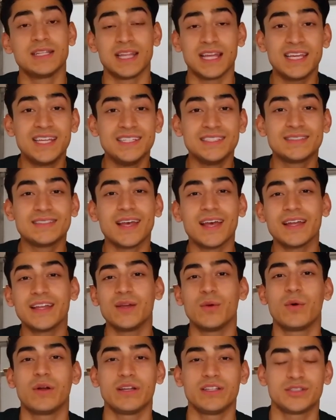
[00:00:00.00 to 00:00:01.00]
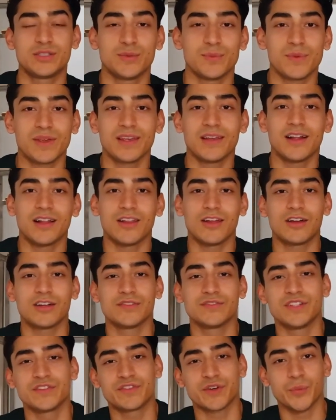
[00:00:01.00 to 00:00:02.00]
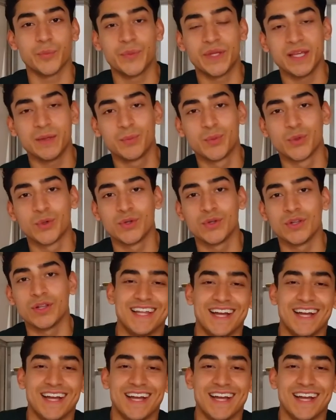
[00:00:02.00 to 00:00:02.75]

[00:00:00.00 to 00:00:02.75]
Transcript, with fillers: Like he said, he wanted to meet a lot of different people.